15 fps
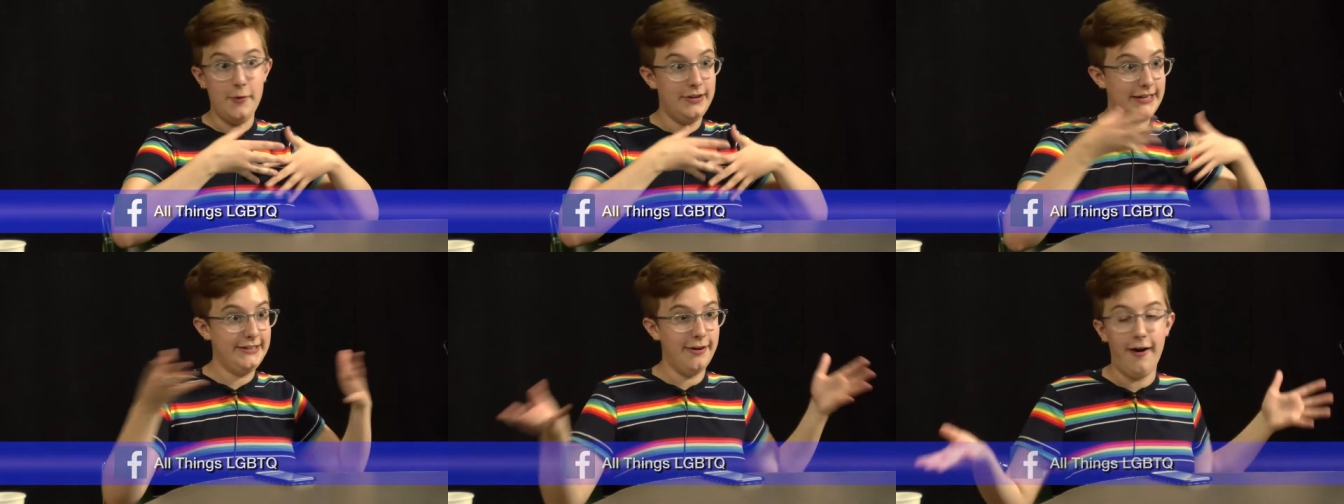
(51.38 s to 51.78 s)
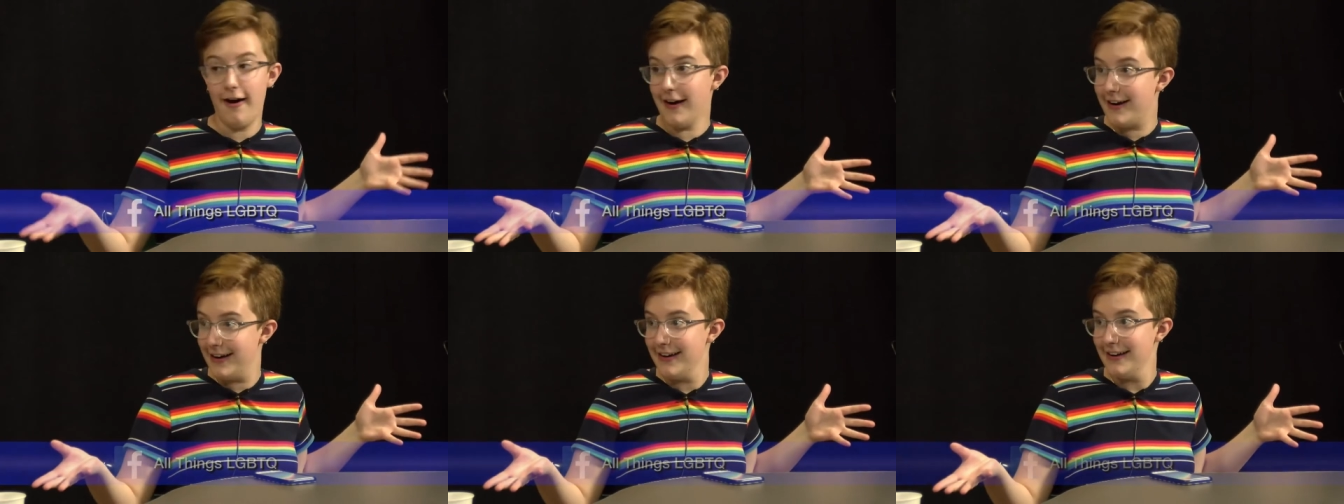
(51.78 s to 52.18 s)
really
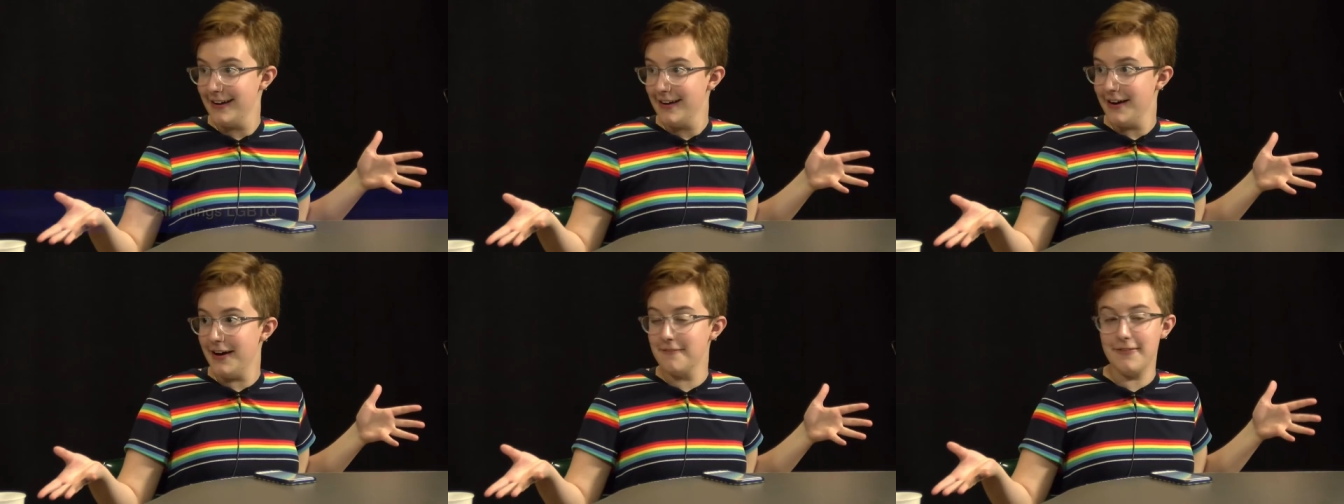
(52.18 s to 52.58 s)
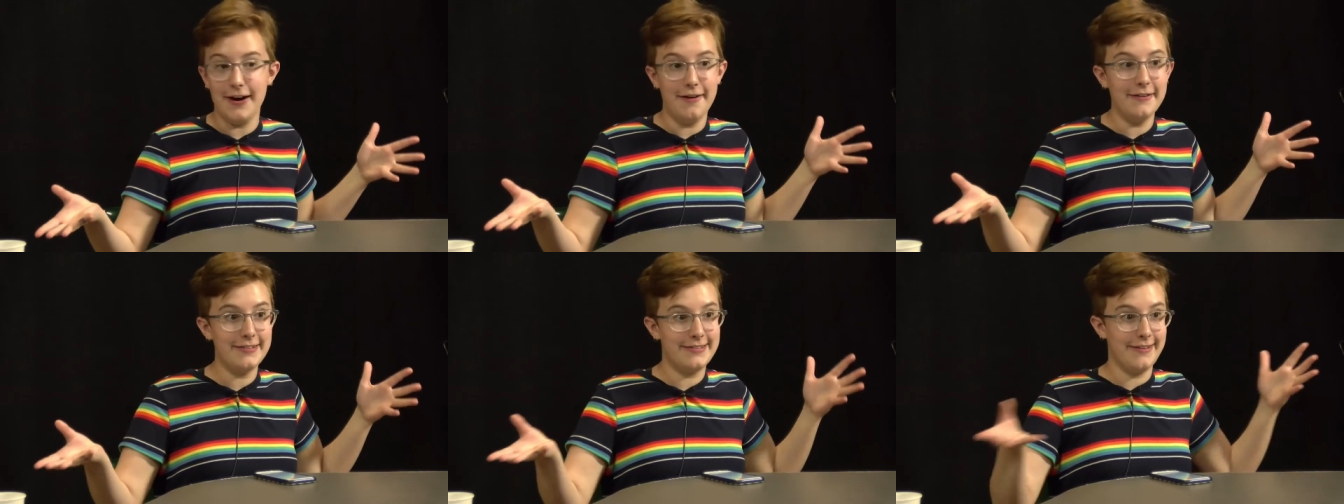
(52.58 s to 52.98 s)
talk
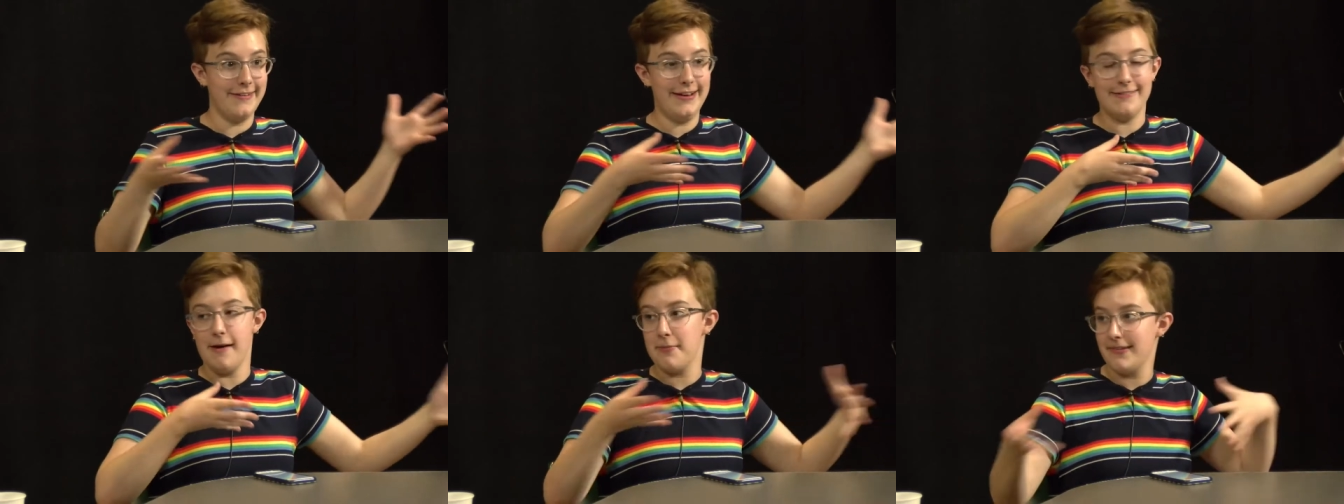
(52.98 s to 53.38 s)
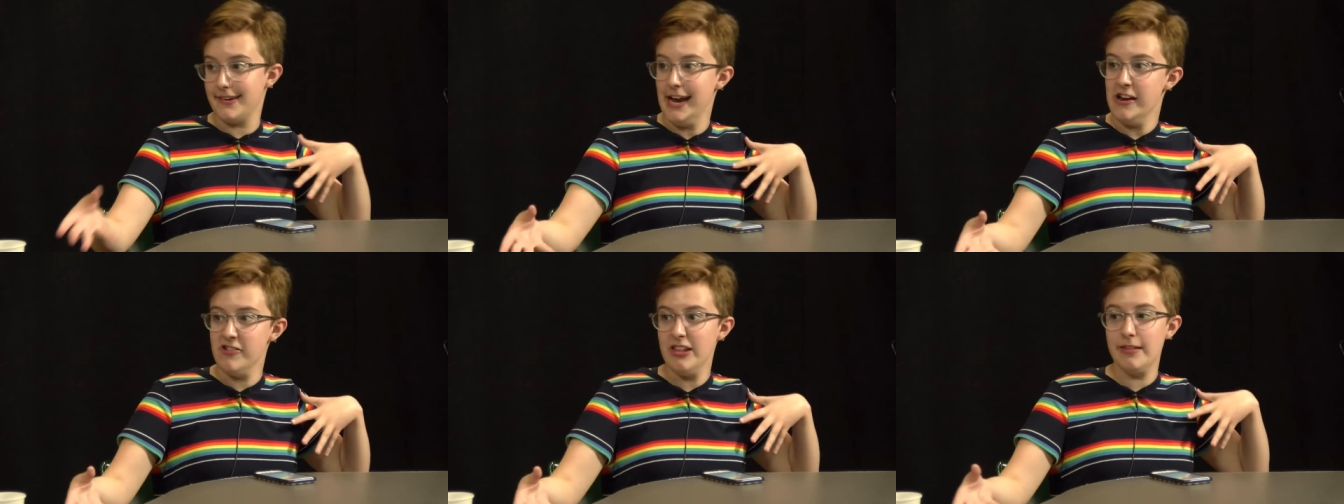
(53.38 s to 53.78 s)
about certain
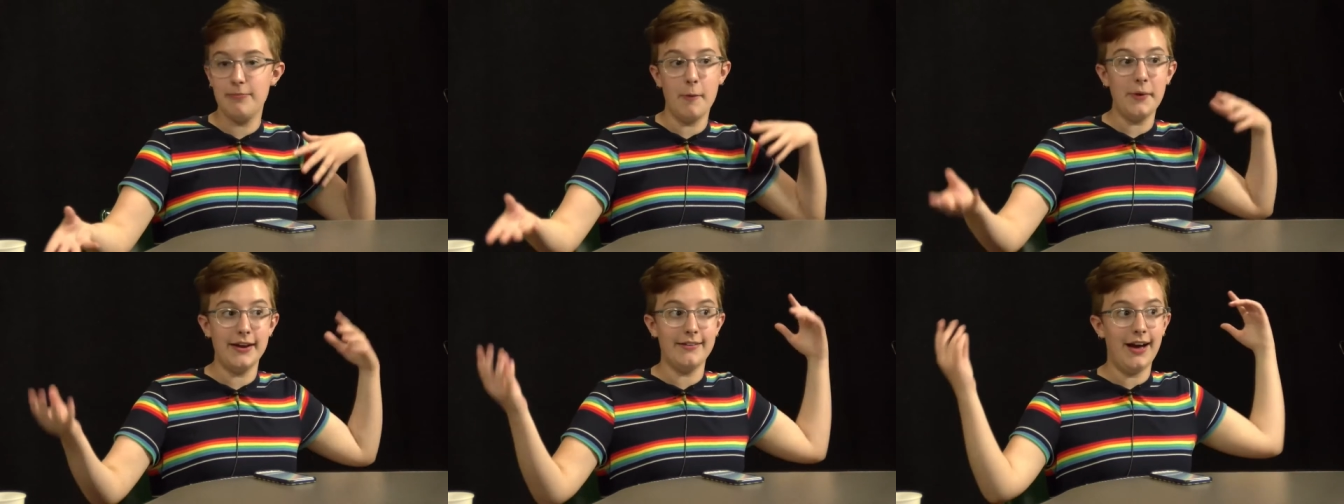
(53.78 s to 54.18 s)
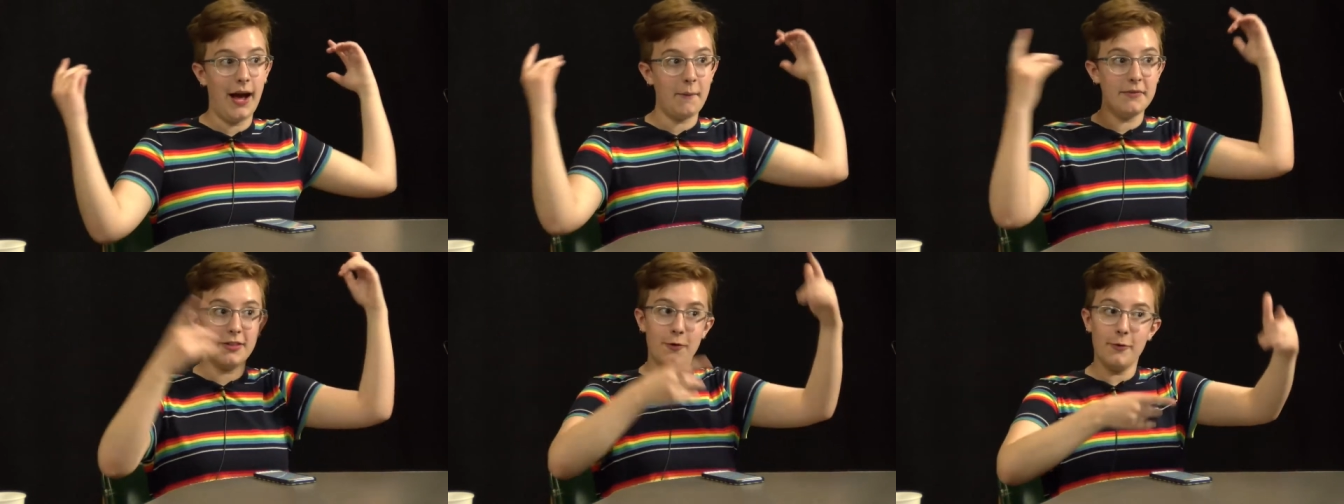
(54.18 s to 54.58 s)
representations, but we can talk
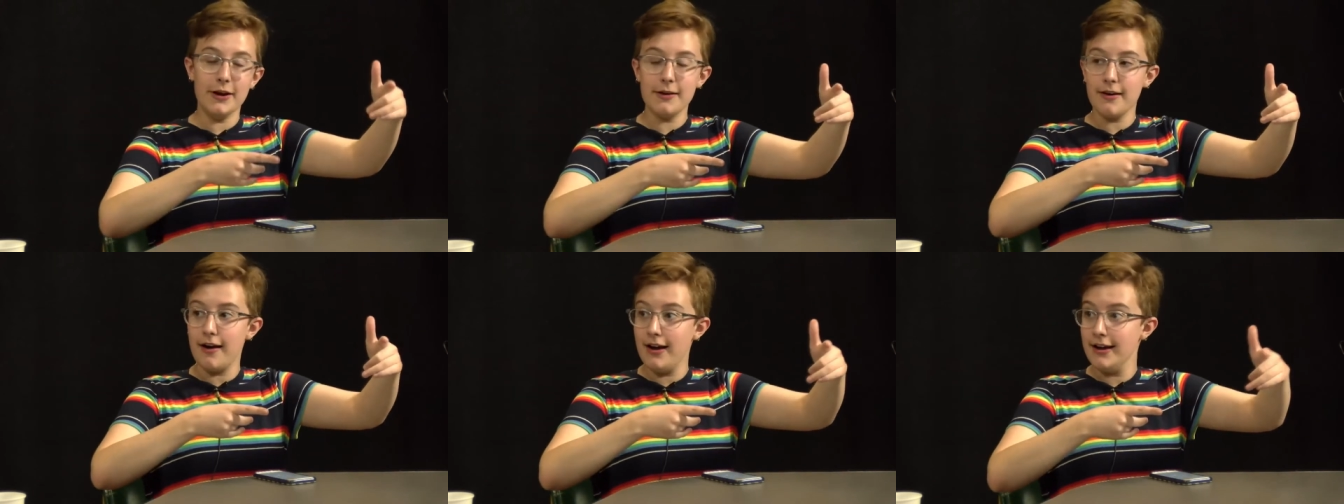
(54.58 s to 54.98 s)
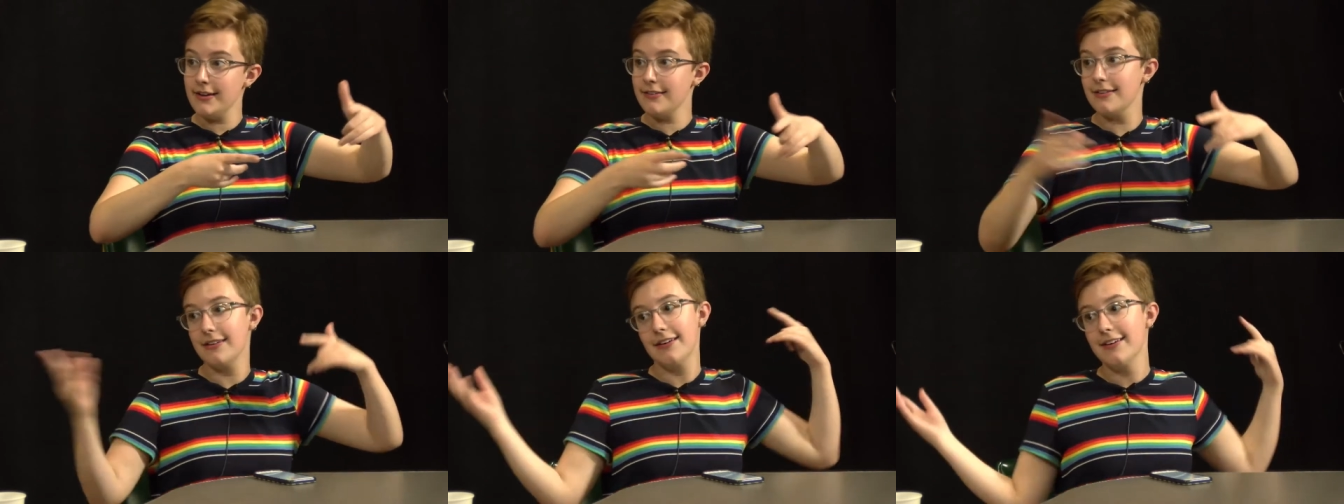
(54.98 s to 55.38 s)
about the queer kind.